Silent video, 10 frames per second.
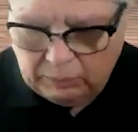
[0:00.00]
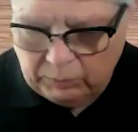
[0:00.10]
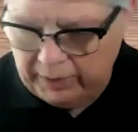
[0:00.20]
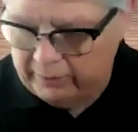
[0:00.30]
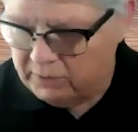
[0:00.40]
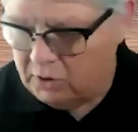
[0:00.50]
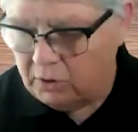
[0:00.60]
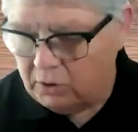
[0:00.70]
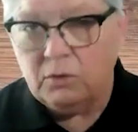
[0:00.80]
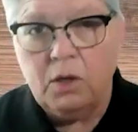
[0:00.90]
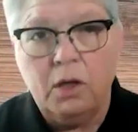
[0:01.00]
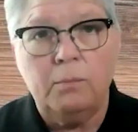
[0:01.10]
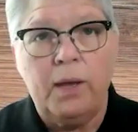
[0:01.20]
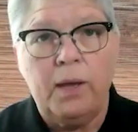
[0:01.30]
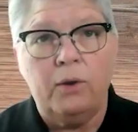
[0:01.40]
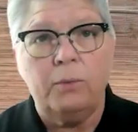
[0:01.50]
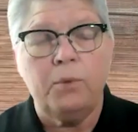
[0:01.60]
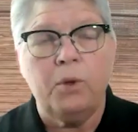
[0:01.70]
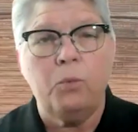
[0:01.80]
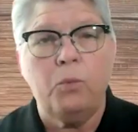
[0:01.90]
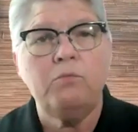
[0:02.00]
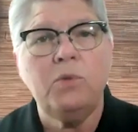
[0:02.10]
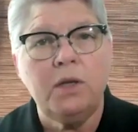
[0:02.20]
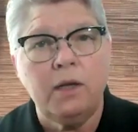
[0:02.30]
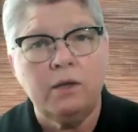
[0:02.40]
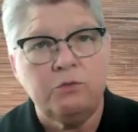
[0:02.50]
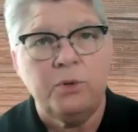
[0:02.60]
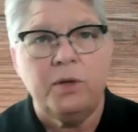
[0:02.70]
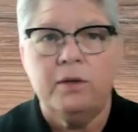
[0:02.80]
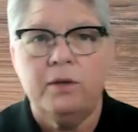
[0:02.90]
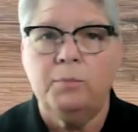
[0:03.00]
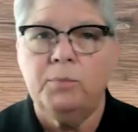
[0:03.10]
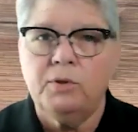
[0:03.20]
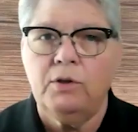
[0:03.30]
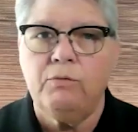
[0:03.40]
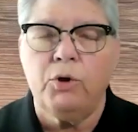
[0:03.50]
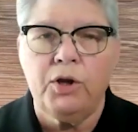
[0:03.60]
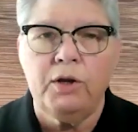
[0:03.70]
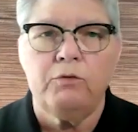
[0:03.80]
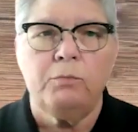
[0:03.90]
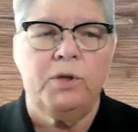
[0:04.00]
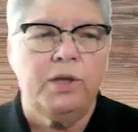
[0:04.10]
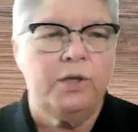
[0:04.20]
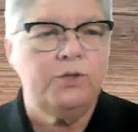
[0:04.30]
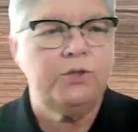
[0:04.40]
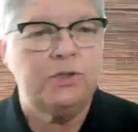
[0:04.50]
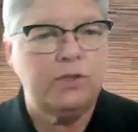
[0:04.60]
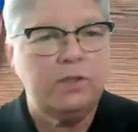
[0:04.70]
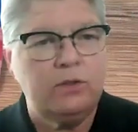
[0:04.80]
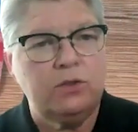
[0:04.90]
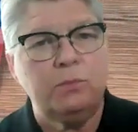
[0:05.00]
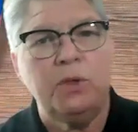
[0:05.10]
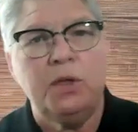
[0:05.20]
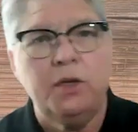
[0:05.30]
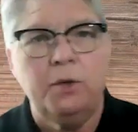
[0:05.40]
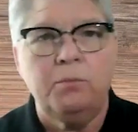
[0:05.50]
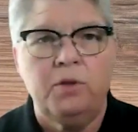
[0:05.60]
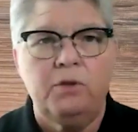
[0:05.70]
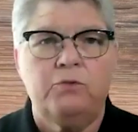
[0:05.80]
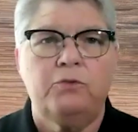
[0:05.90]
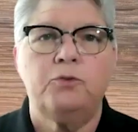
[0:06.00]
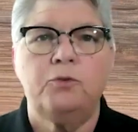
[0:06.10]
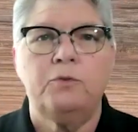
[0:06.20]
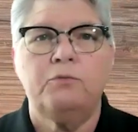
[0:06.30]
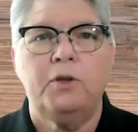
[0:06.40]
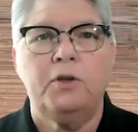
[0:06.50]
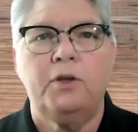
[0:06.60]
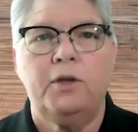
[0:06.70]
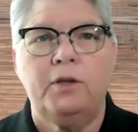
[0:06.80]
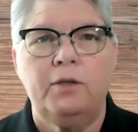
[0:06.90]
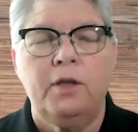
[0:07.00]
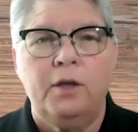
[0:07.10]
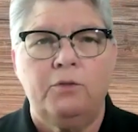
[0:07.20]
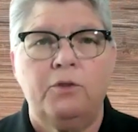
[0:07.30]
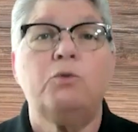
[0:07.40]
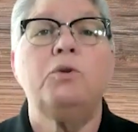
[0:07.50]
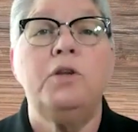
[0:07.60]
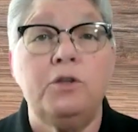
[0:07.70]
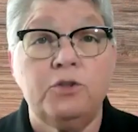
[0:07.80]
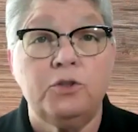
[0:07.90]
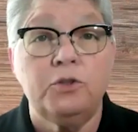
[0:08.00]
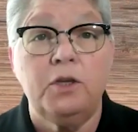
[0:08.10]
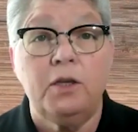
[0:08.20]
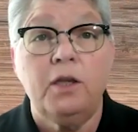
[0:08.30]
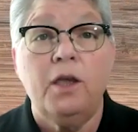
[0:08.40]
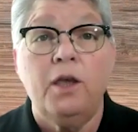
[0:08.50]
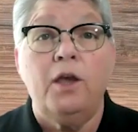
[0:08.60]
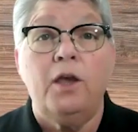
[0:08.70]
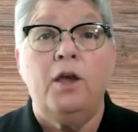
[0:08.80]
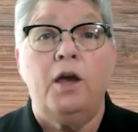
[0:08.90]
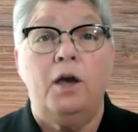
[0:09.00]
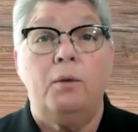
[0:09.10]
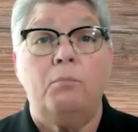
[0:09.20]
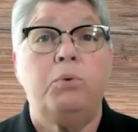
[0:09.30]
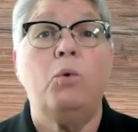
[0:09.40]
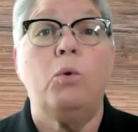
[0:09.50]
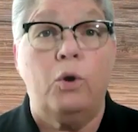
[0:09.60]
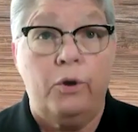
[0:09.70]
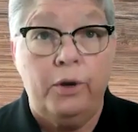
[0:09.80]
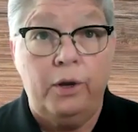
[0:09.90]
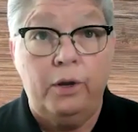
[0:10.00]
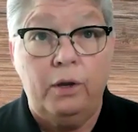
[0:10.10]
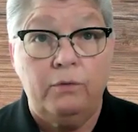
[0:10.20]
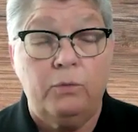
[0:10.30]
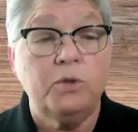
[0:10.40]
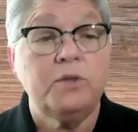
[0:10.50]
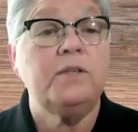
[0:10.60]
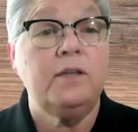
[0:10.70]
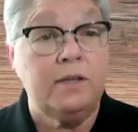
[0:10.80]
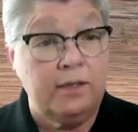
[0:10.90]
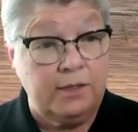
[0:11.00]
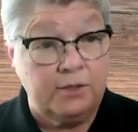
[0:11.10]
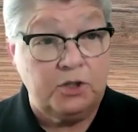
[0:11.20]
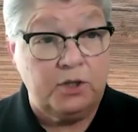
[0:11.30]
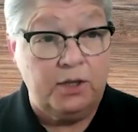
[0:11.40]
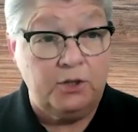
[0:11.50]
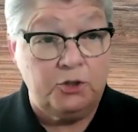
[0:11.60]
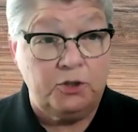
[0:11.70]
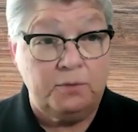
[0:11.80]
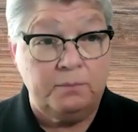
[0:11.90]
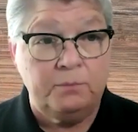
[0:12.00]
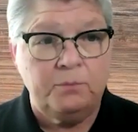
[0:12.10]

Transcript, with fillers: uh, we haven't talked a lot about it, but we've been asked by a couple of different government agencies to become the certifying, the credentialing uh, board for CNA education.